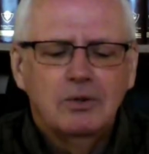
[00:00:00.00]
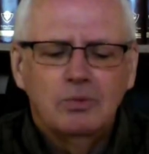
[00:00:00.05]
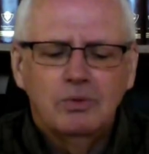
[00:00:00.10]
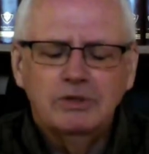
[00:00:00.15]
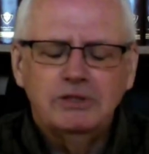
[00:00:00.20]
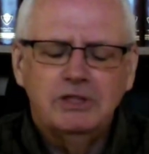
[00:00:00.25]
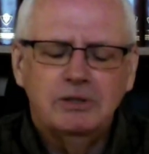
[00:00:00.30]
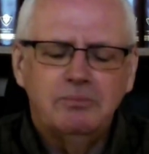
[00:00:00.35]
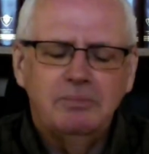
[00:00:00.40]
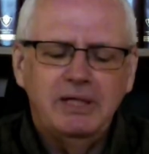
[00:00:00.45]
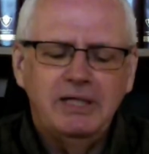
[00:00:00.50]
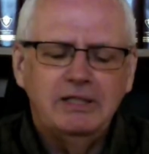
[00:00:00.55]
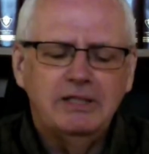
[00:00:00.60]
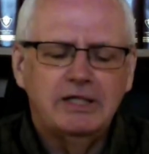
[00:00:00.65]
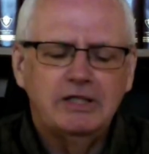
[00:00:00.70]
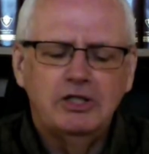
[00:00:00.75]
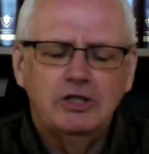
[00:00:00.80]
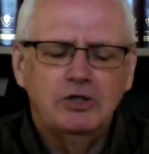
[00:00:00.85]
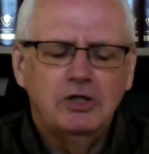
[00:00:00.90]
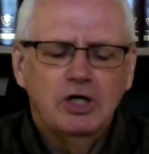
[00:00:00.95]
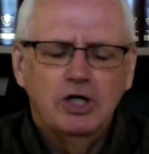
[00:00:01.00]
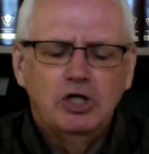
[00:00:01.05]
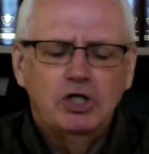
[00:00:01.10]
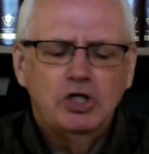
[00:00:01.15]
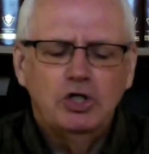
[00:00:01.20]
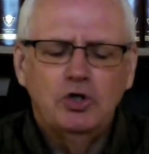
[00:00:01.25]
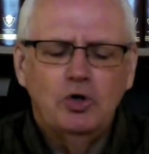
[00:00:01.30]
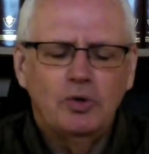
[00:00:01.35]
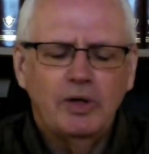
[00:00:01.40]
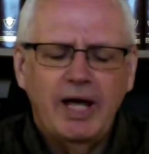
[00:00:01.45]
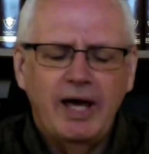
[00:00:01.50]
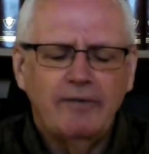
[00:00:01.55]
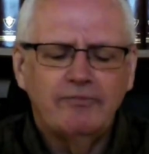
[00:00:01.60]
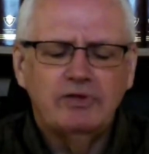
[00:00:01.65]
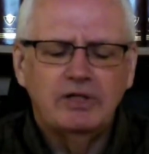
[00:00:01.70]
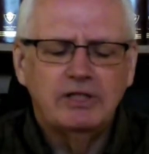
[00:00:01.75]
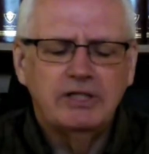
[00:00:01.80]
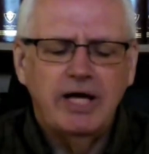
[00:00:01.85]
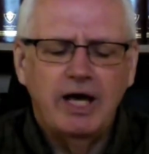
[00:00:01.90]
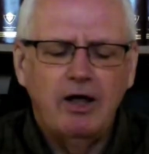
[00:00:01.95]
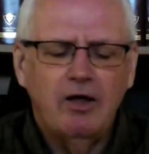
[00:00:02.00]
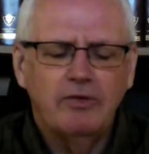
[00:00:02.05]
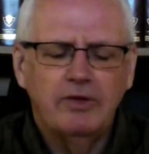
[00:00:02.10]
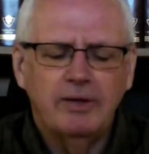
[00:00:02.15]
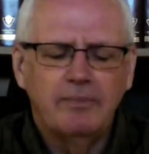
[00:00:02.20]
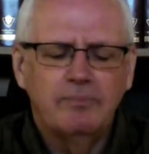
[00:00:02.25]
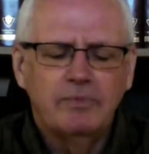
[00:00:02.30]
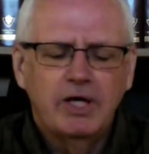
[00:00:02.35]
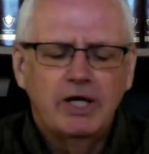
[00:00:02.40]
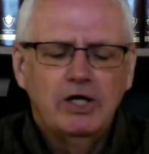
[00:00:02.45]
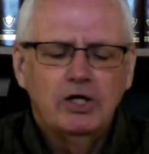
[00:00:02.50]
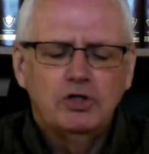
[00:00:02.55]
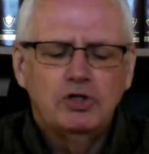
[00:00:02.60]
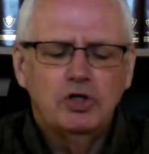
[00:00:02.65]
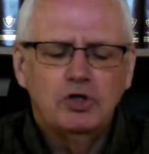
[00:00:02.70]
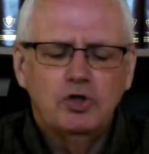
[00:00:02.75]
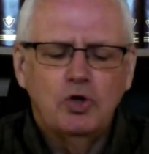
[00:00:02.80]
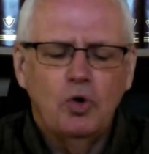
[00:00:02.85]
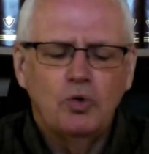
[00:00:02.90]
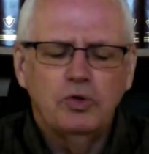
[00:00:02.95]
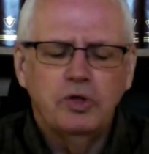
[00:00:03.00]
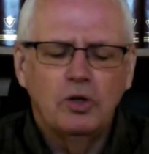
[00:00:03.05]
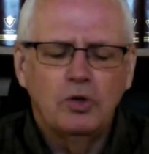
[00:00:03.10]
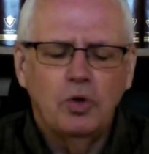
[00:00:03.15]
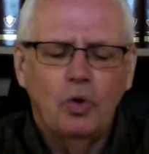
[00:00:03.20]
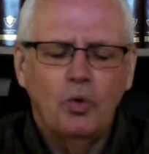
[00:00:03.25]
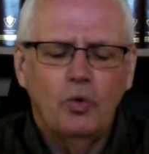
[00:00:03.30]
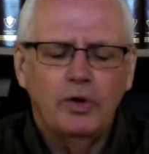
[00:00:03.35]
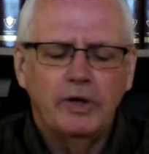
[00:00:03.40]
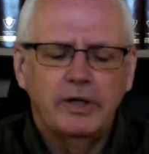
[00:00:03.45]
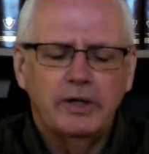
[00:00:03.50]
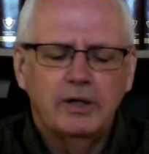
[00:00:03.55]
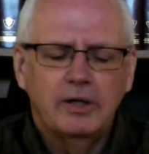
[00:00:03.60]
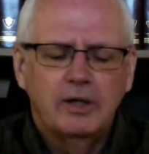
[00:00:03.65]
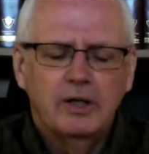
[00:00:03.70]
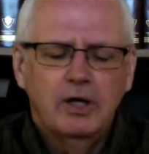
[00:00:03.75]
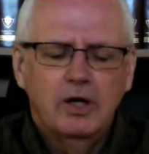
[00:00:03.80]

What does it mean that you, you don't have to tell them to know the Lord?